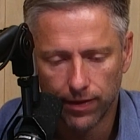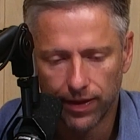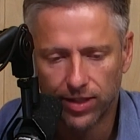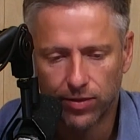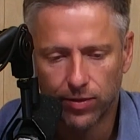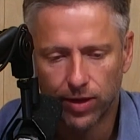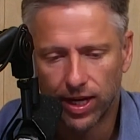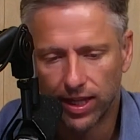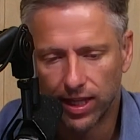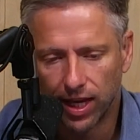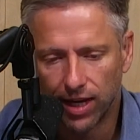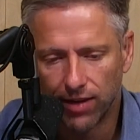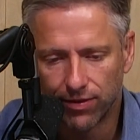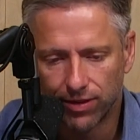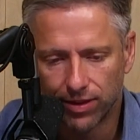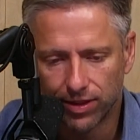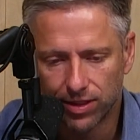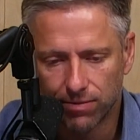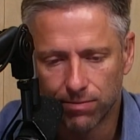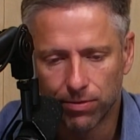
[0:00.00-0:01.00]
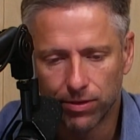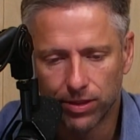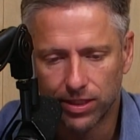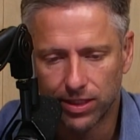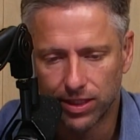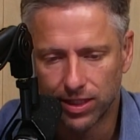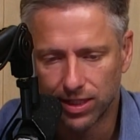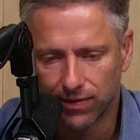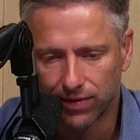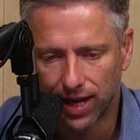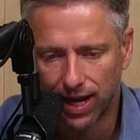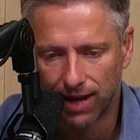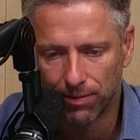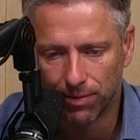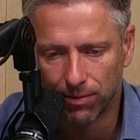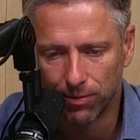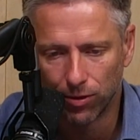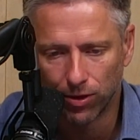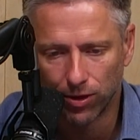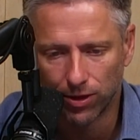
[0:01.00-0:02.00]
And that's why I love the simplicity of
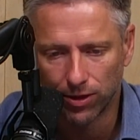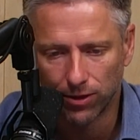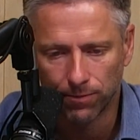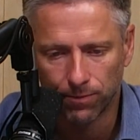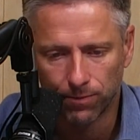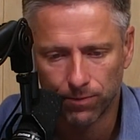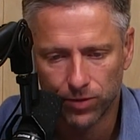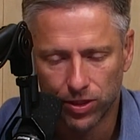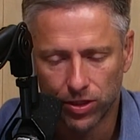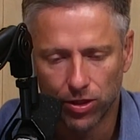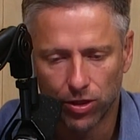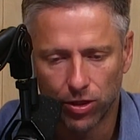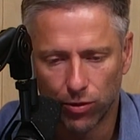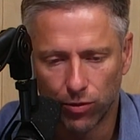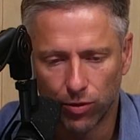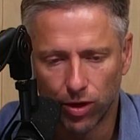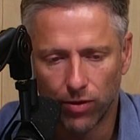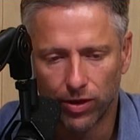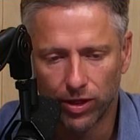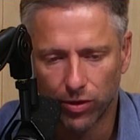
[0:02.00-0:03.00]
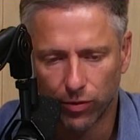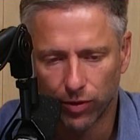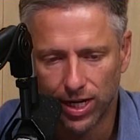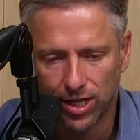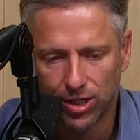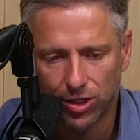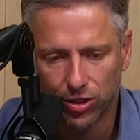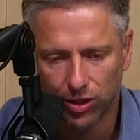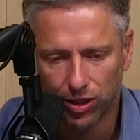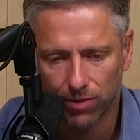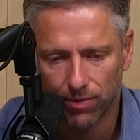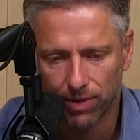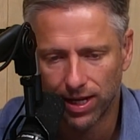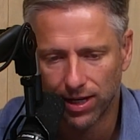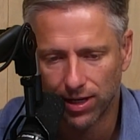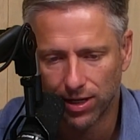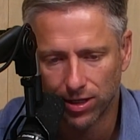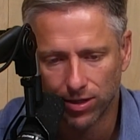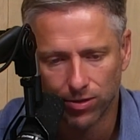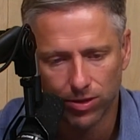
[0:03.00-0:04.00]
that memorial. "To the heroic Ranger
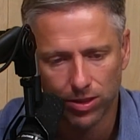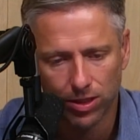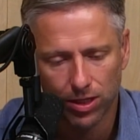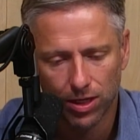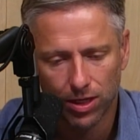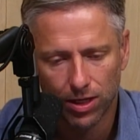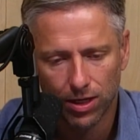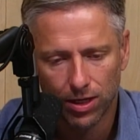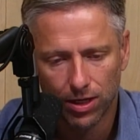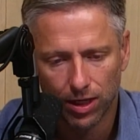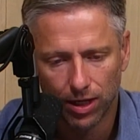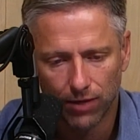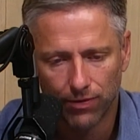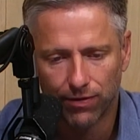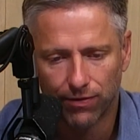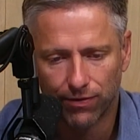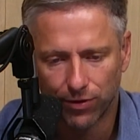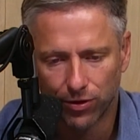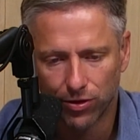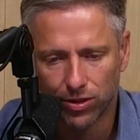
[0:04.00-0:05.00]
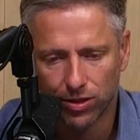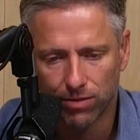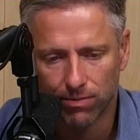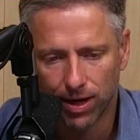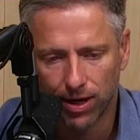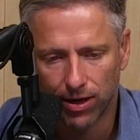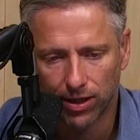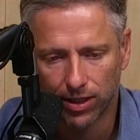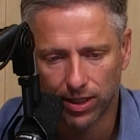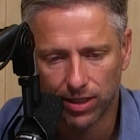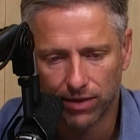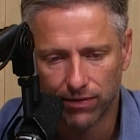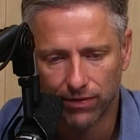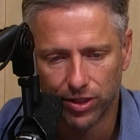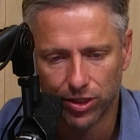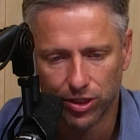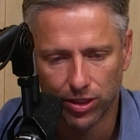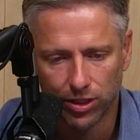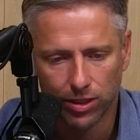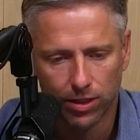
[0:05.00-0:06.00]
Commandos of the first American
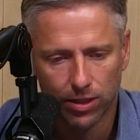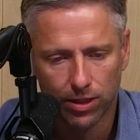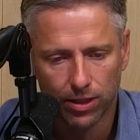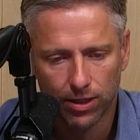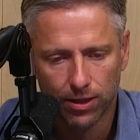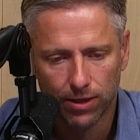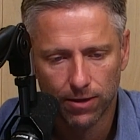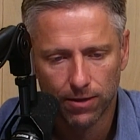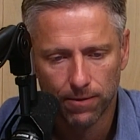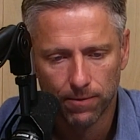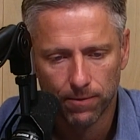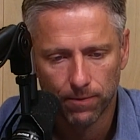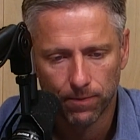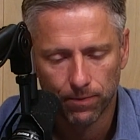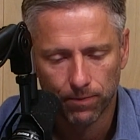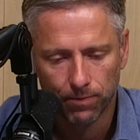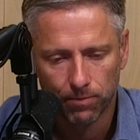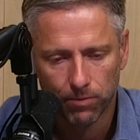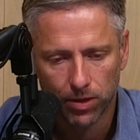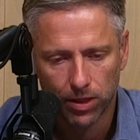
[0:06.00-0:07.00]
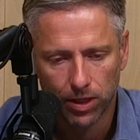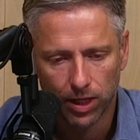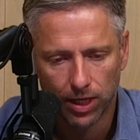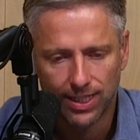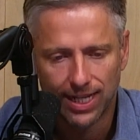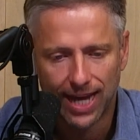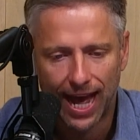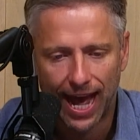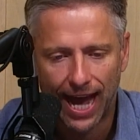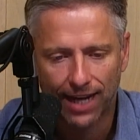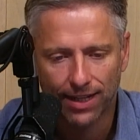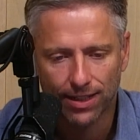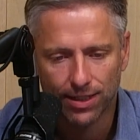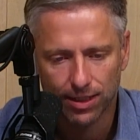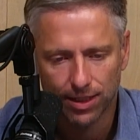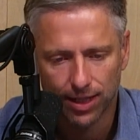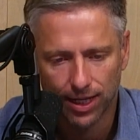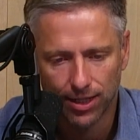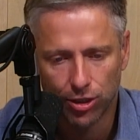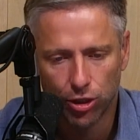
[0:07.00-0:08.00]
Division,
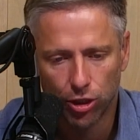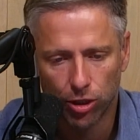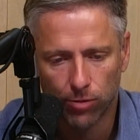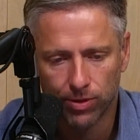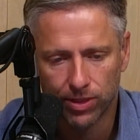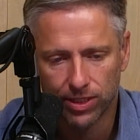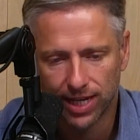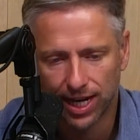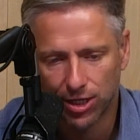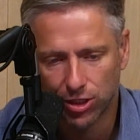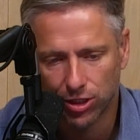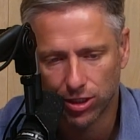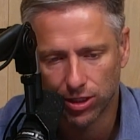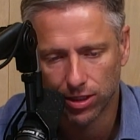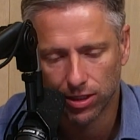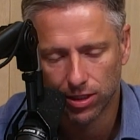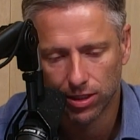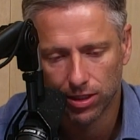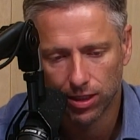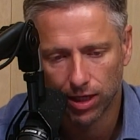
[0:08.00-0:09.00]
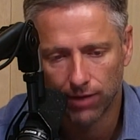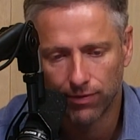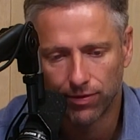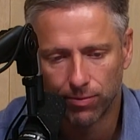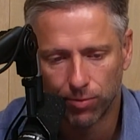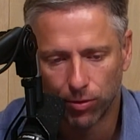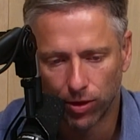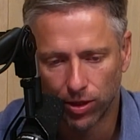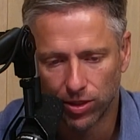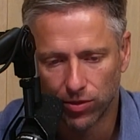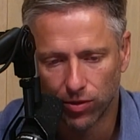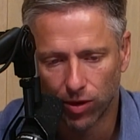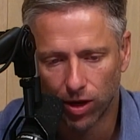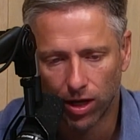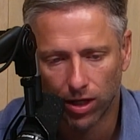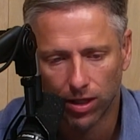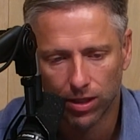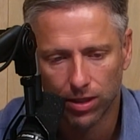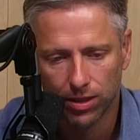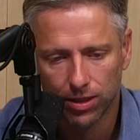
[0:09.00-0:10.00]
attacked and took possession of the Pointe du
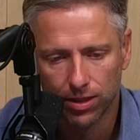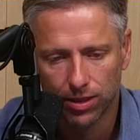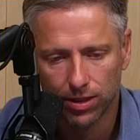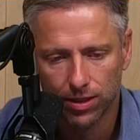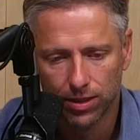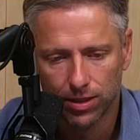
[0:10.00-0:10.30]
Hoc."